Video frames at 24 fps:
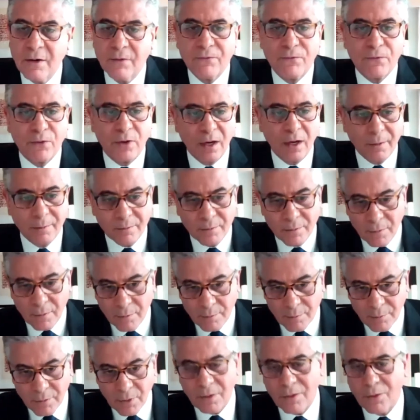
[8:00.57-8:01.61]
from
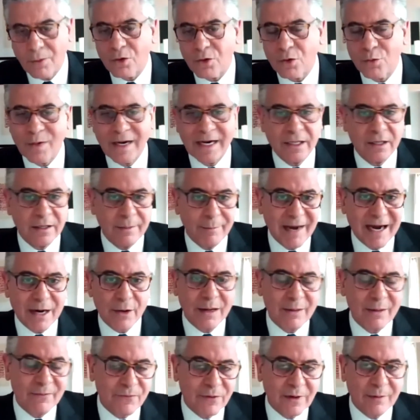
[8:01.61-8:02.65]
all the way to the
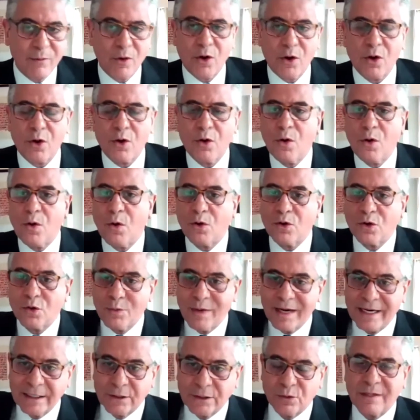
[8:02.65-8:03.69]
Maghreb, from Morocco, all the
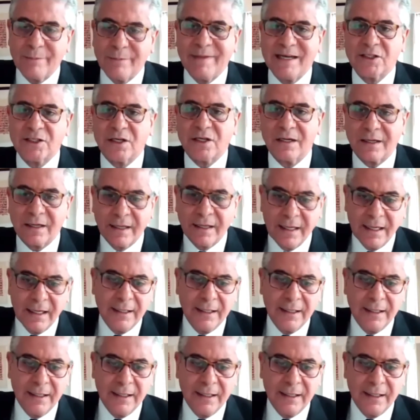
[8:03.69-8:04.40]
way to the Mashrek